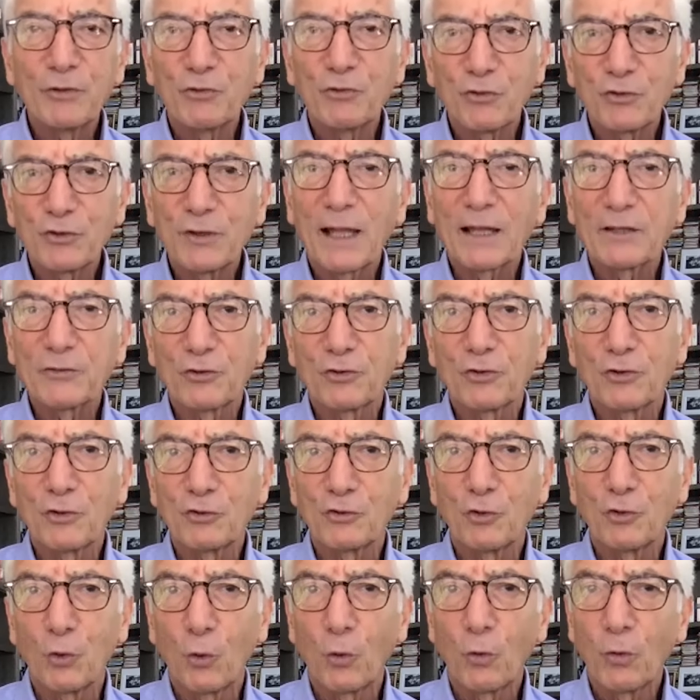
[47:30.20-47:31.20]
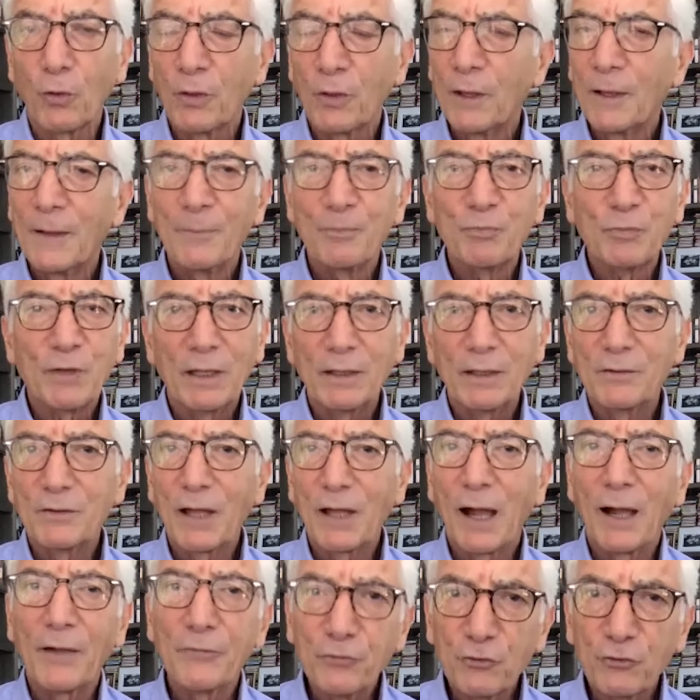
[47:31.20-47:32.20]
stacks us all in
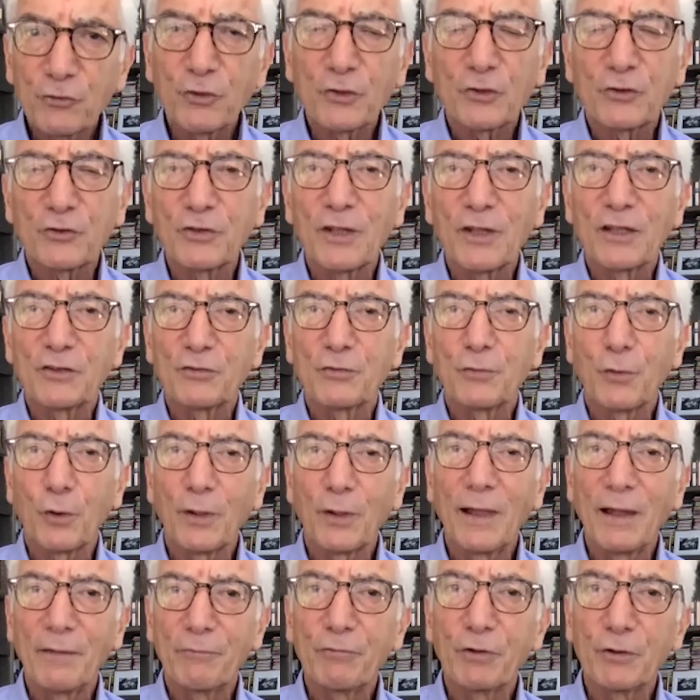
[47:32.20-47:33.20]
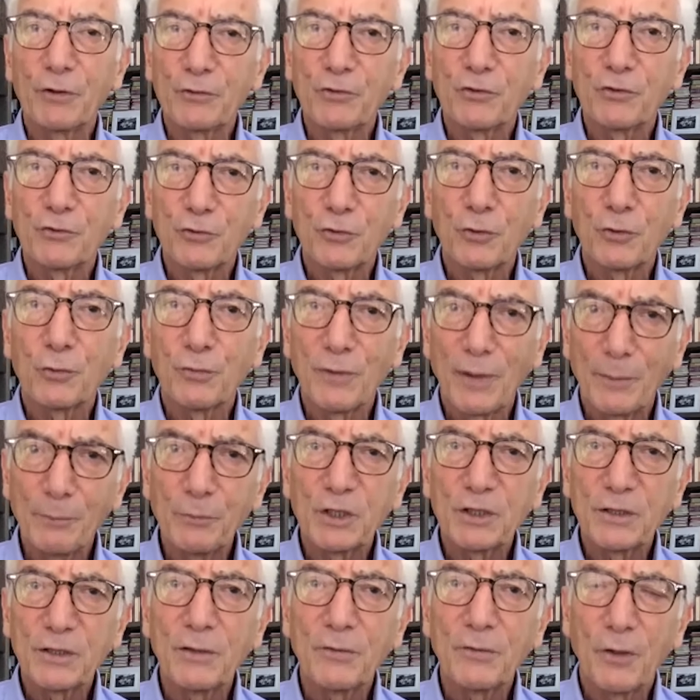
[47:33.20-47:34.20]
unsuccessful efforts to
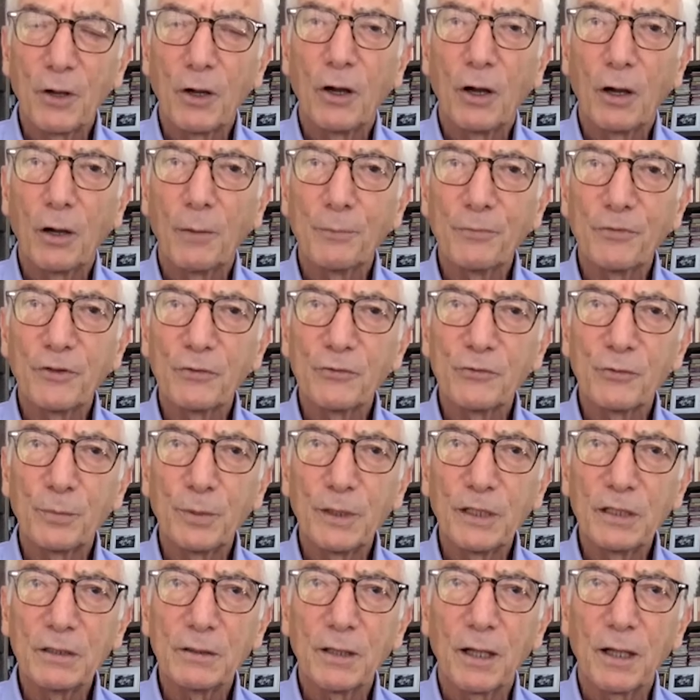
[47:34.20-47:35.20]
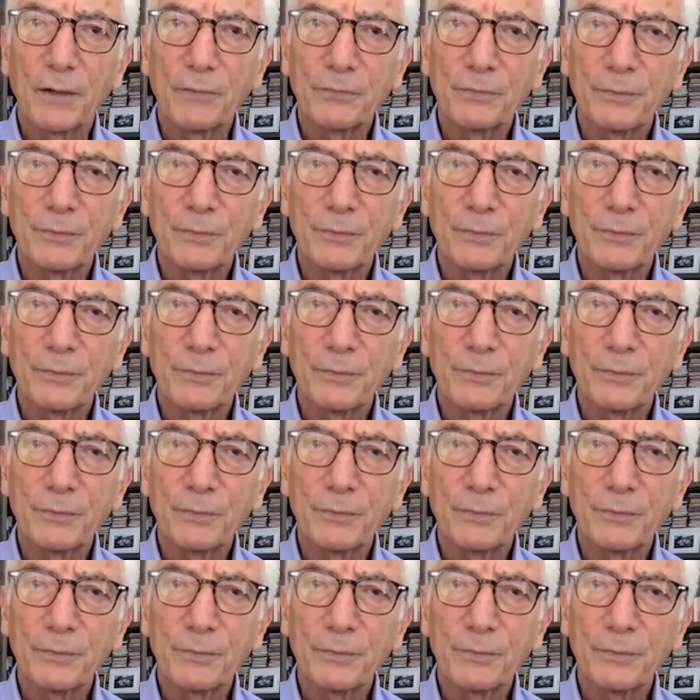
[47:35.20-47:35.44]
remedy the harm that's been done.